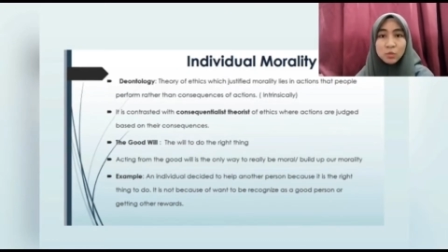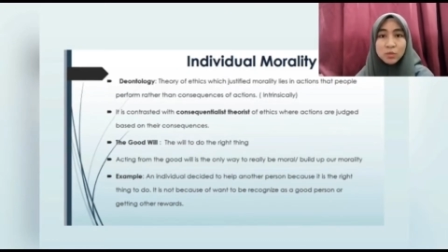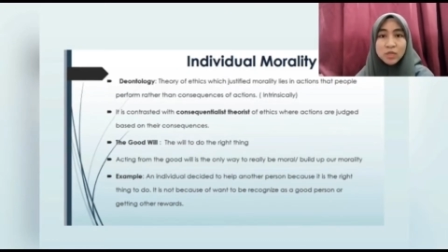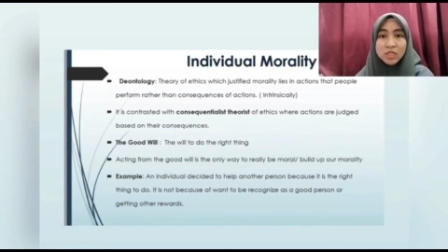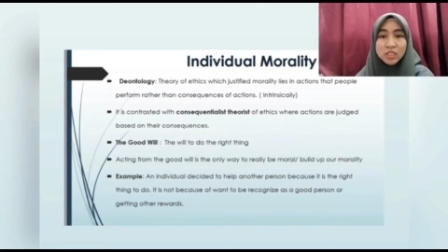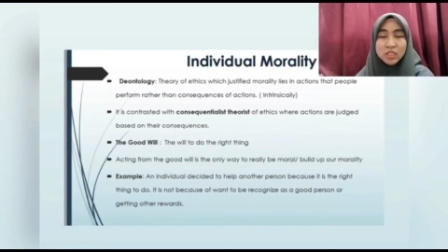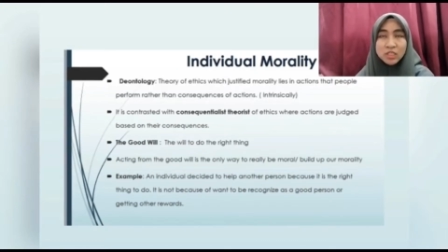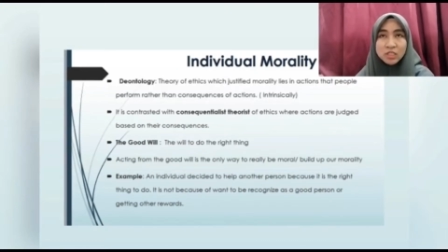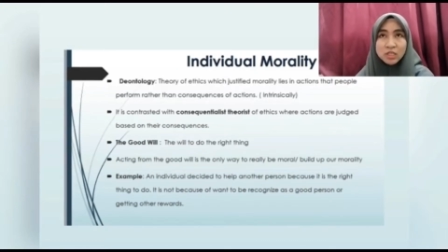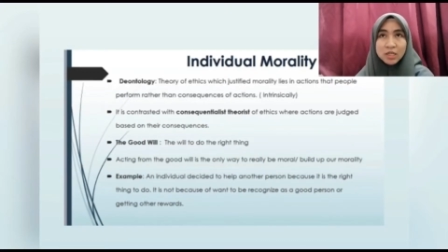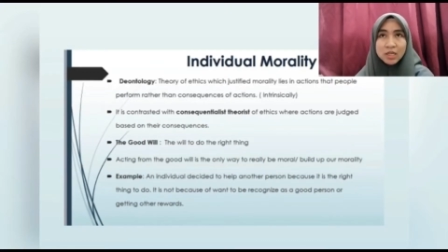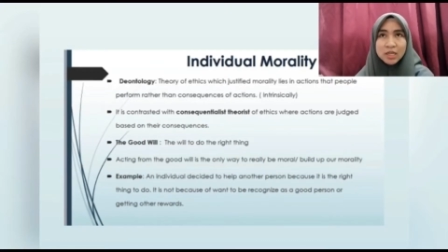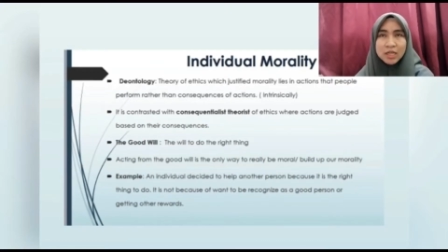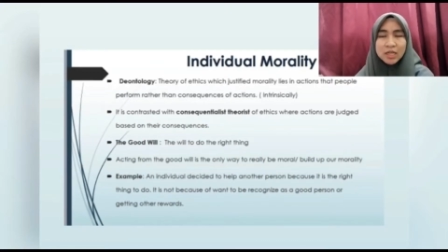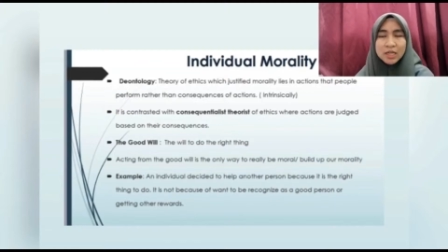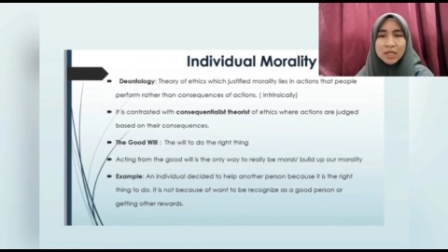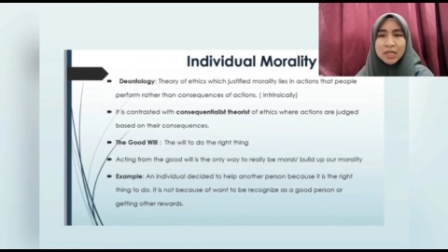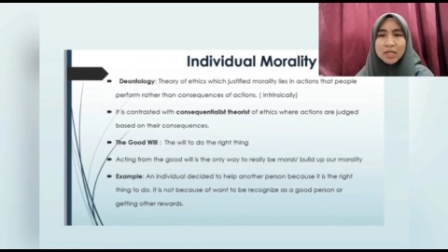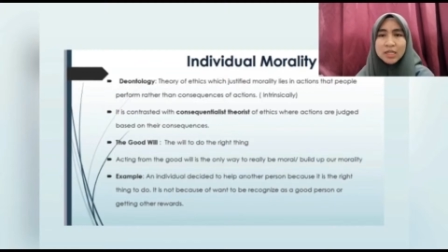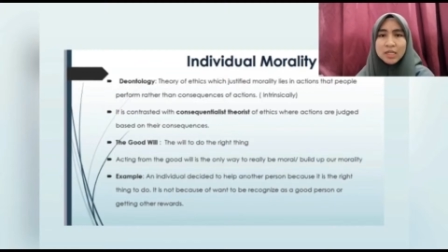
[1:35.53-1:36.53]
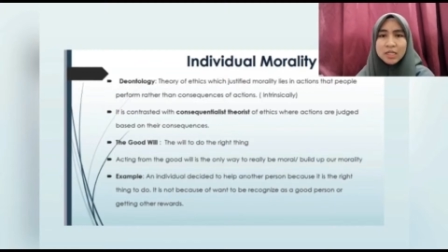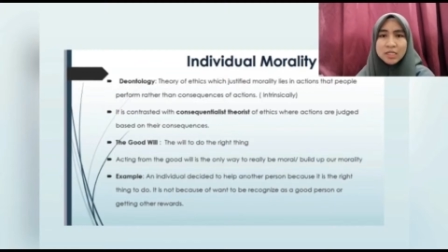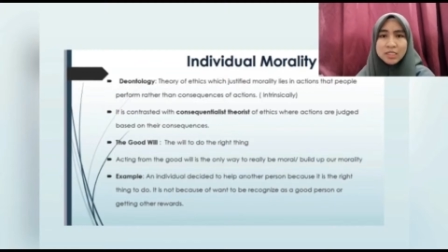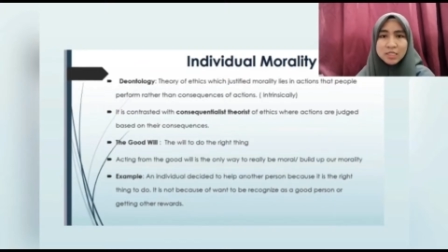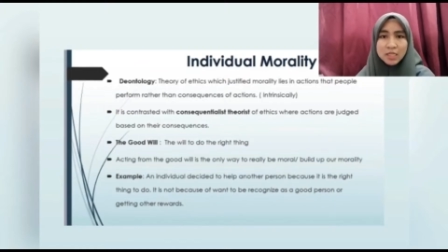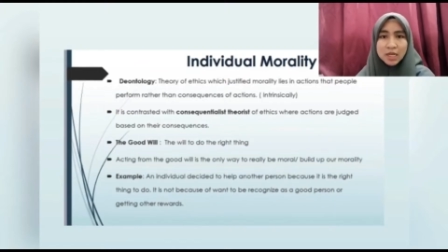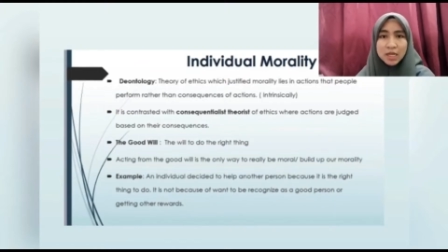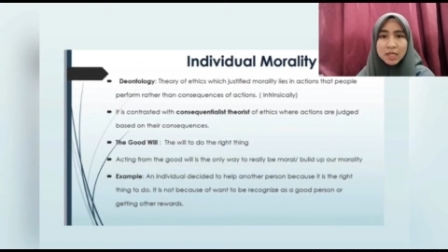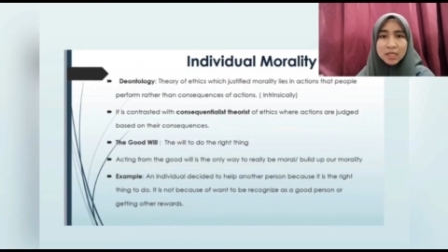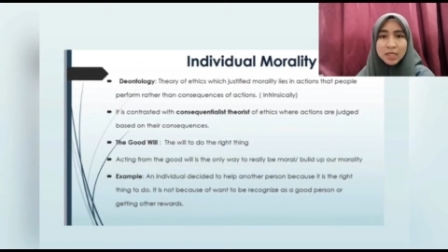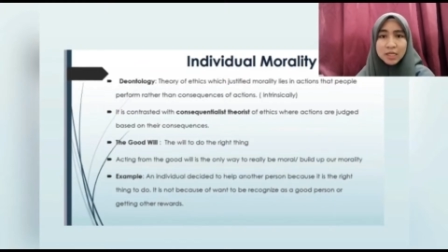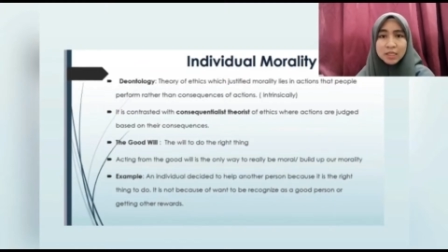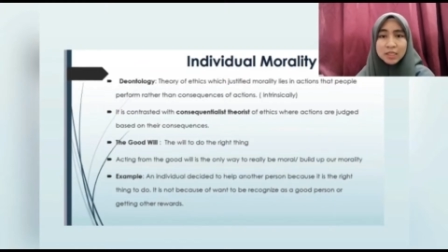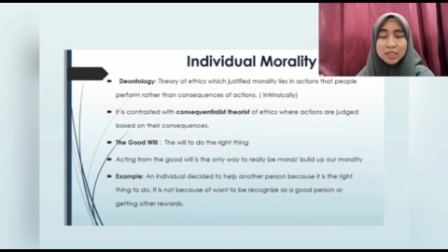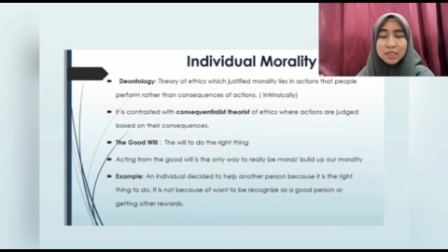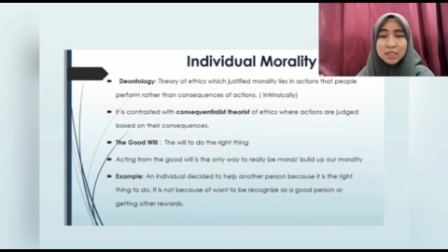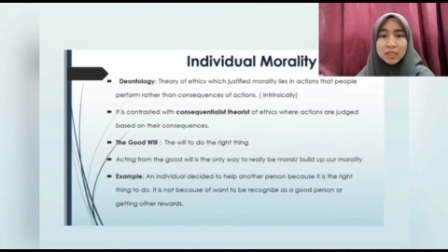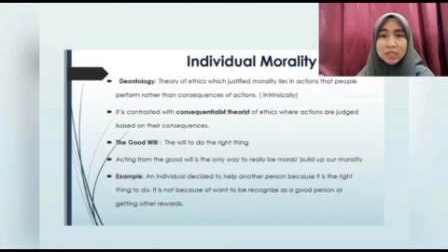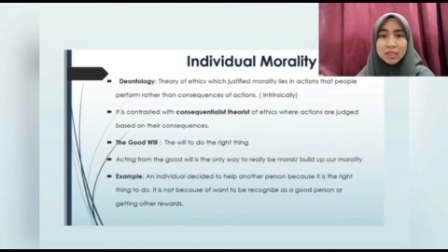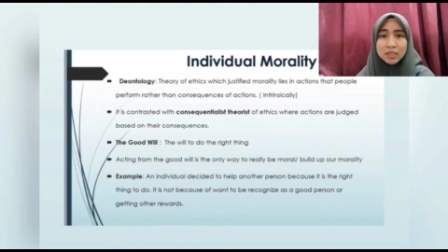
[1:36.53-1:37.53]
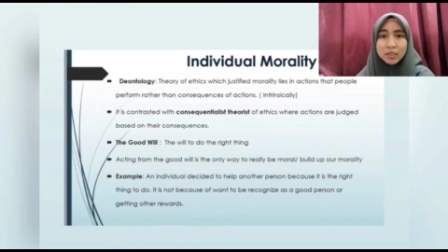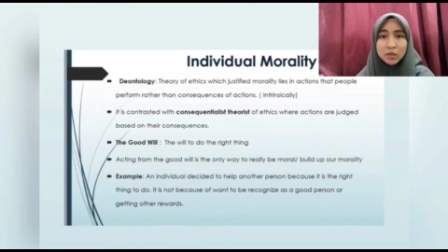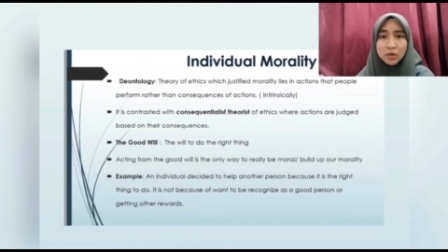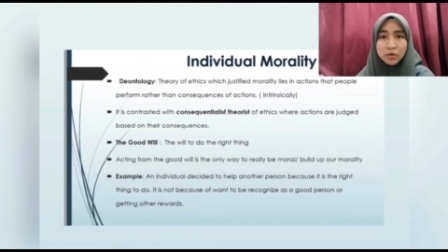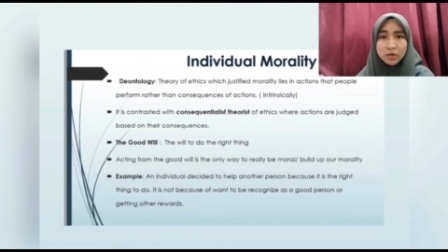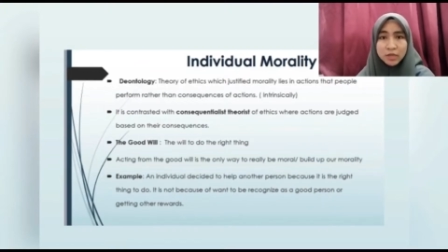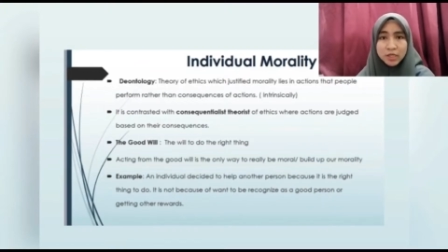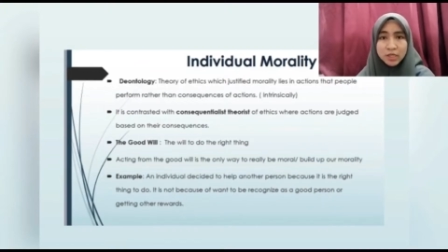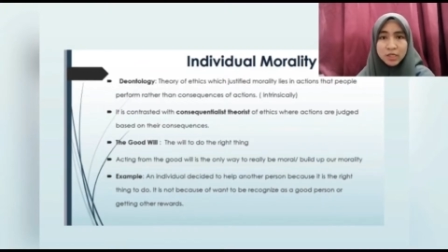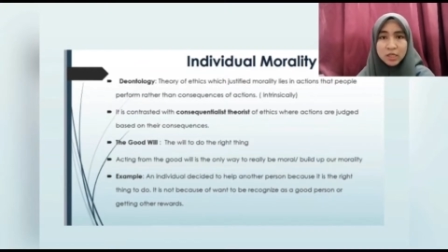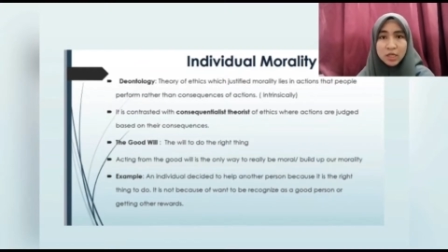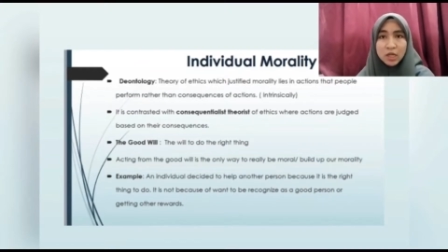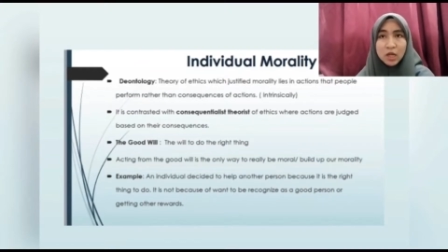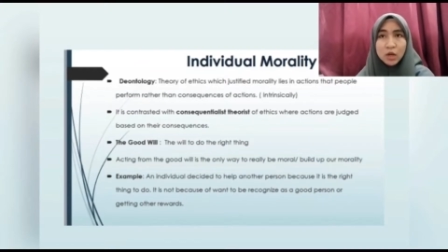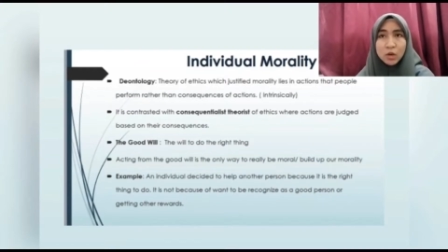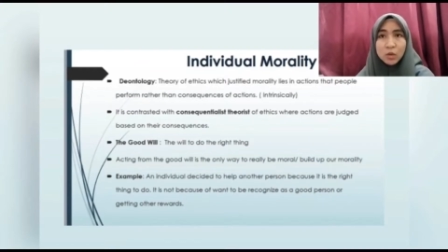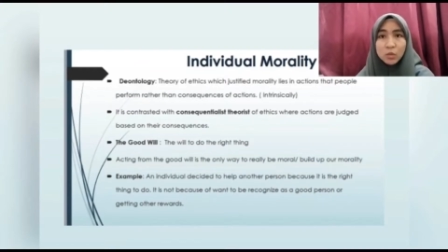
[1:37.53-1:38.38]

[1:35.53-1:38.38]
which it is an ethical theory